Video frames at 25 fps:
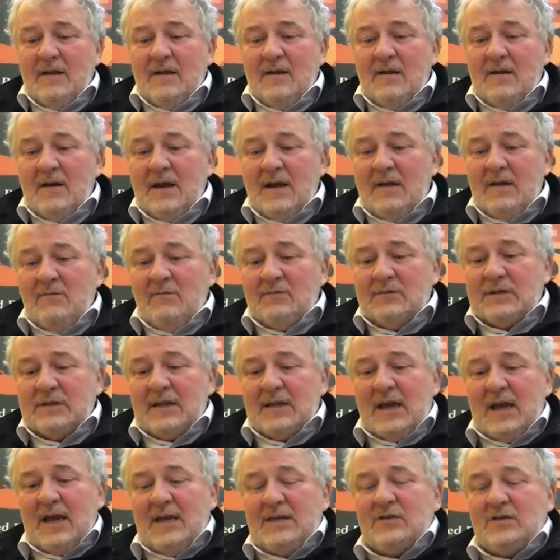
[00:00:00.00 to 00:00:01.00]
Yeah, it will
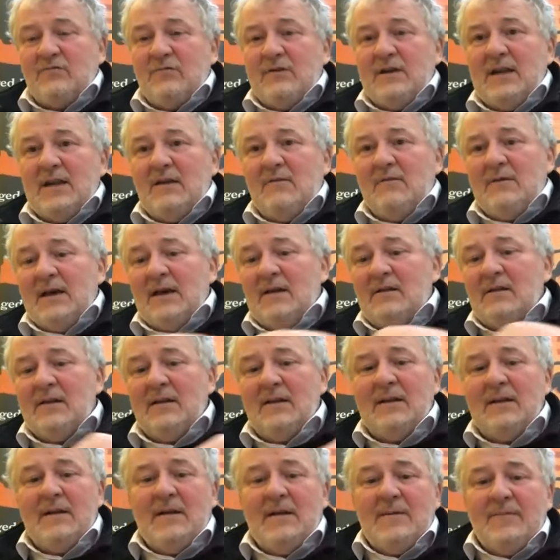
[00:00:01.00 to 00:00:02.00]
slice really well.
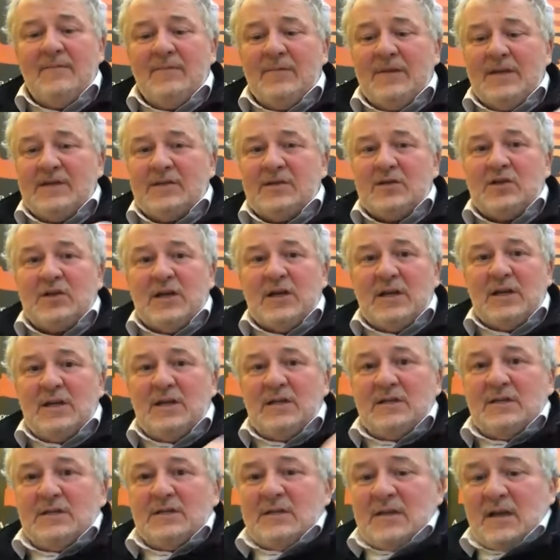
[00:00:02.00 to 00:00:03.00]
This
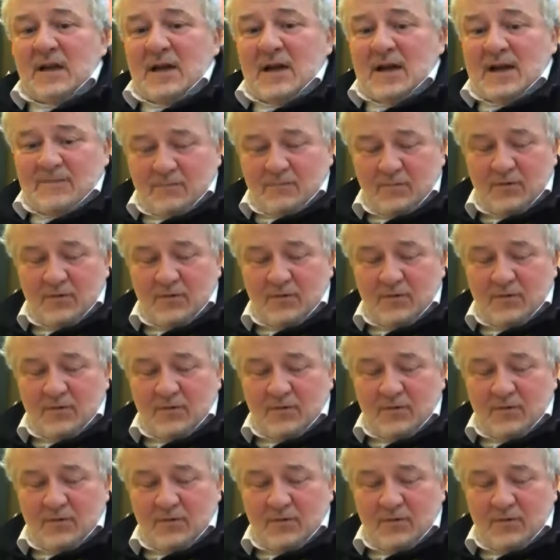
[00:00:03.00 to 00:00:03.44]
cheese that I'm